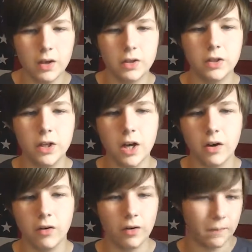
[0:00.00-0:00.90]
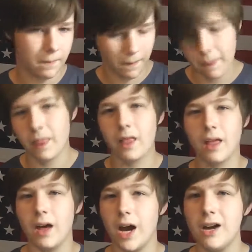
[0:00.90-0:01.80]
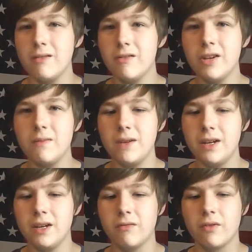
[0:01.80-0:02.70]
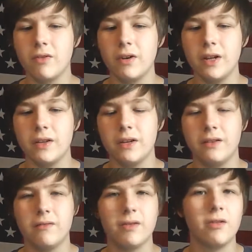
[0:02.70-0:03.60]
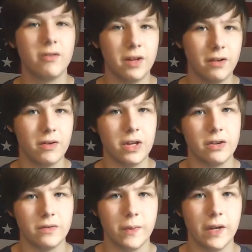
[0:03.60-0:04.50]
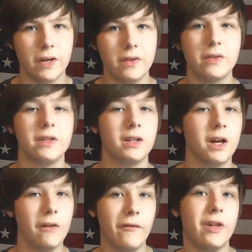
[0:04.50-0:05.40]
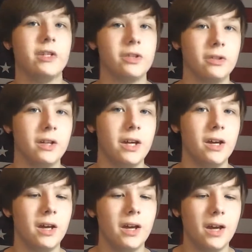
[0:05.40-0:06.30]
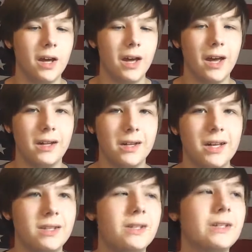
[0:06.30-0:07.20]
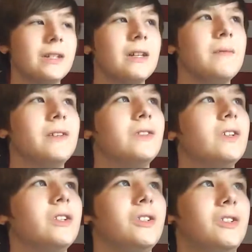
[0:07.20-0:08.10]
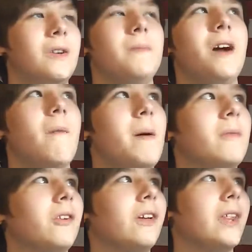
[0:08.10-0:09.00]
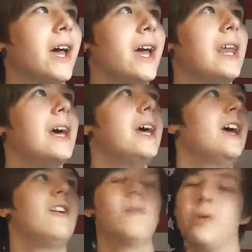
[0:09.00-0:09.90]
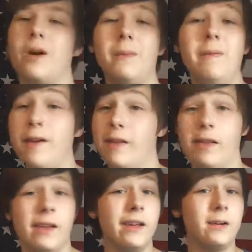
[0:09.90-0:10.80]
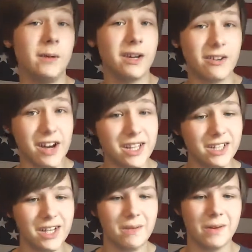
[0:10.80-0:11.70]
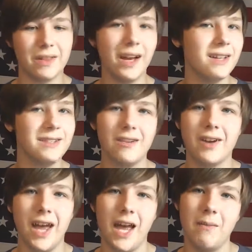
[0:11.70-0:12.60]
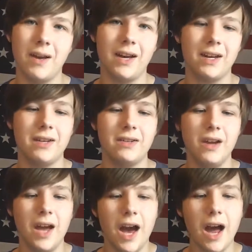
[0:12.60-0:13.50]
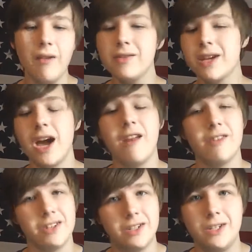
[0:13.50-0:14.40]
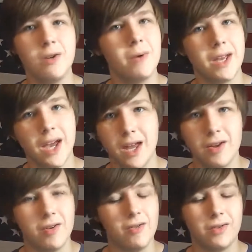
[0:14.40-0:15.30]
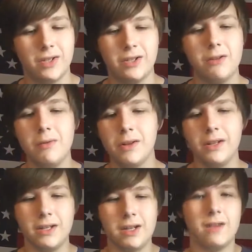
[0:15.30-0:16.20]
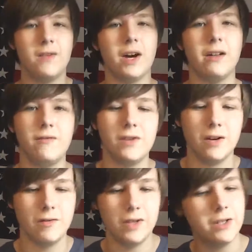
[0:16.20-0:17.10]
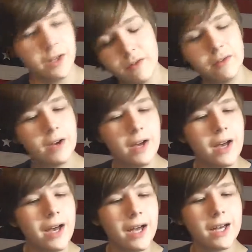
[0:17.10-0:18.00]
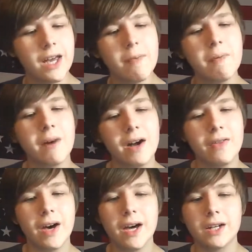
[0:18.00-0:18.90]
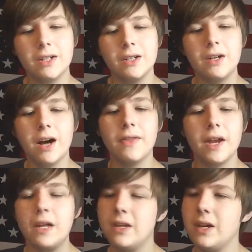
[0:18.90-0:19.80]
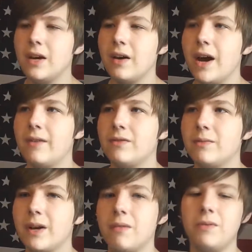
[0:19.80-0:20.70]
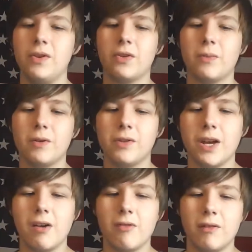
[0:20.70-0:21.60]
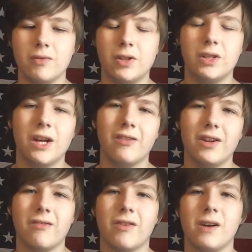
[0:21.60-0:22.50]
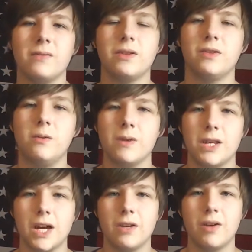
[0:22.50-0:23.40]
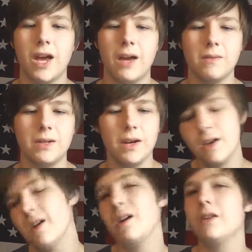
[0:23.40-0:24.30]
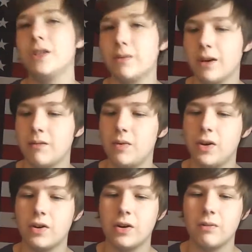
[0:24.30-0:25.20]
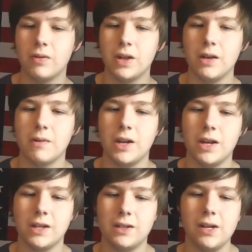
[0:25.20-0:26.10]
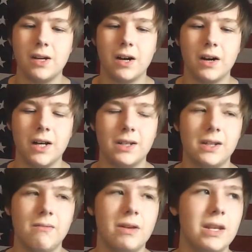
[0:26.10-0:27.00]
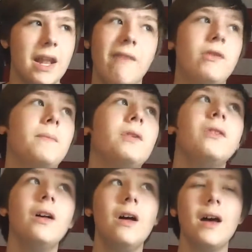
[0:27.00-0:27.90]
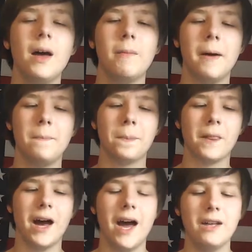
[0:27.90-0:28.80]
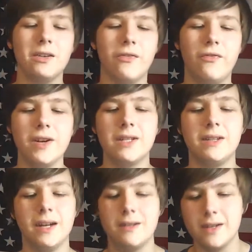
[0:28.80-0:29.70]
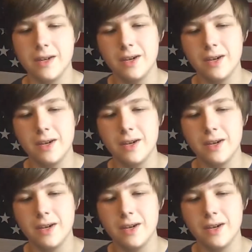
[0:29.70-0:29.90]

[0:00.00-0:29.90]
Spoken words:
So, I am going to be recording those videos eventually, and it's just going to be such a trip down memory lane. It'll probably be a little bit cringy, but that's okay, because I was kind of a stupid kid who stupidly not even know what to do. And keep in mind that I actually got that idea after my computer broke down, when I was just downloading ROMs of Super Nintendo games onto my computer and putting them on an SD card. It seemed inevitable, but I had to fix it.